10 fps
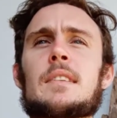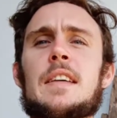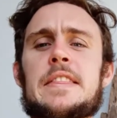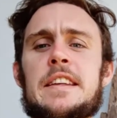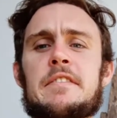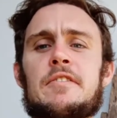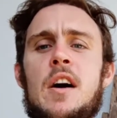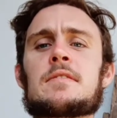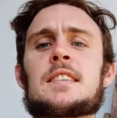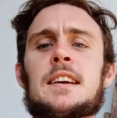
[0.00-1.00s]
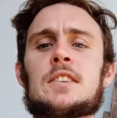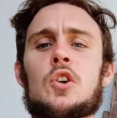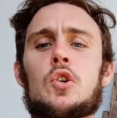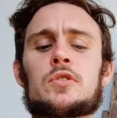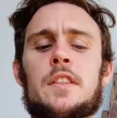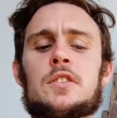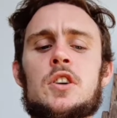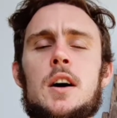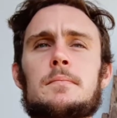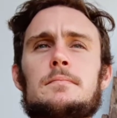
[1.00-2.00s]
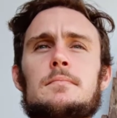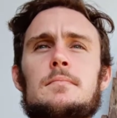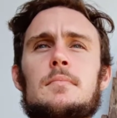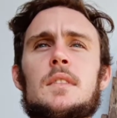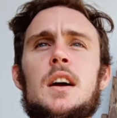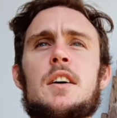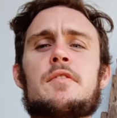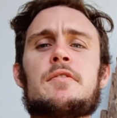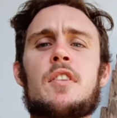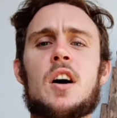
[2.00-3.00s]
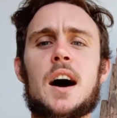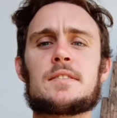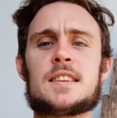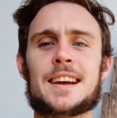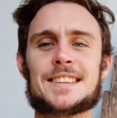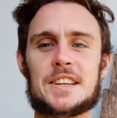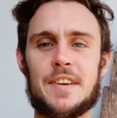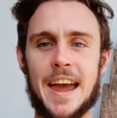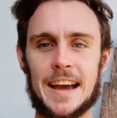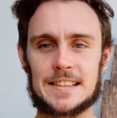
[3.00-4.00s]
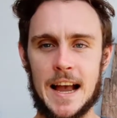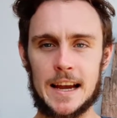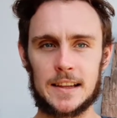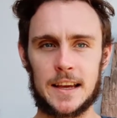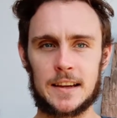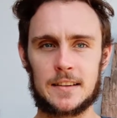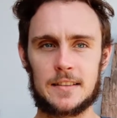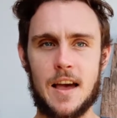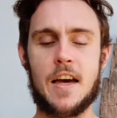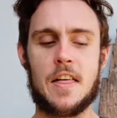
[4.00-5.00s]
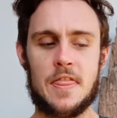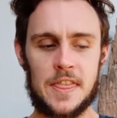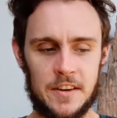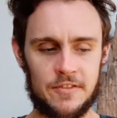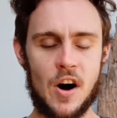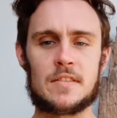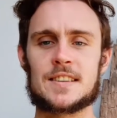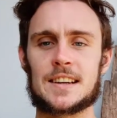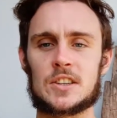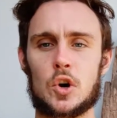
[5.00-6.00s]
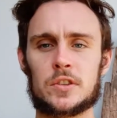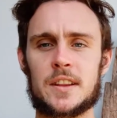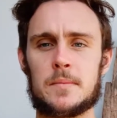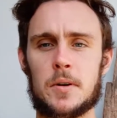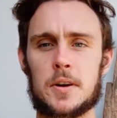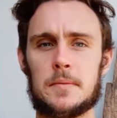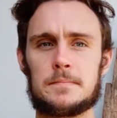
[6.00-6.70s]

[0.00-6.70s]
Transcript: then 5-second hold at the top, 5 seconds of exhaling, then 5-second hold at the bottom,